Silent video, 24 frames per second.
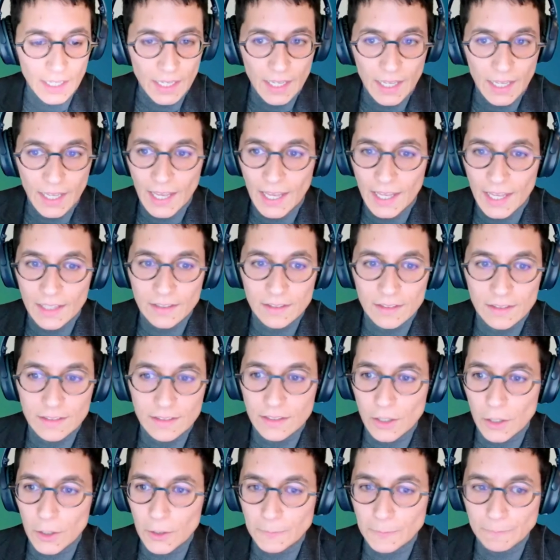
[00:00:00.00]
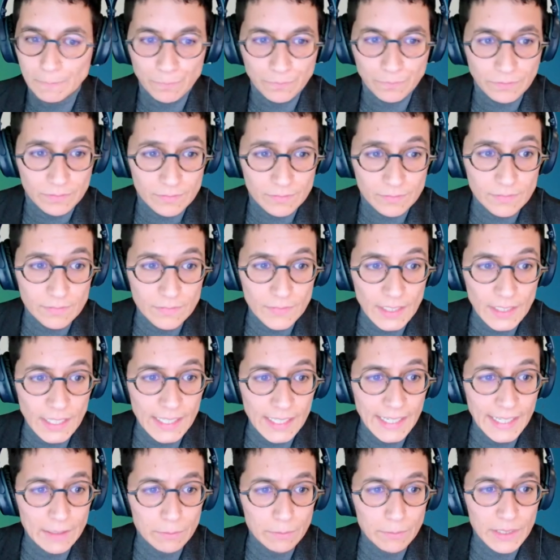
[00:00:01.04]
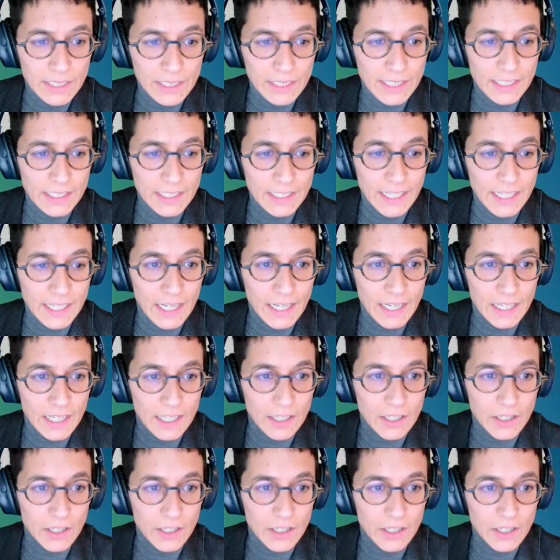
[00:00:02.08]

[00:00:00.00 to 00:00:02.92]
and let Virginia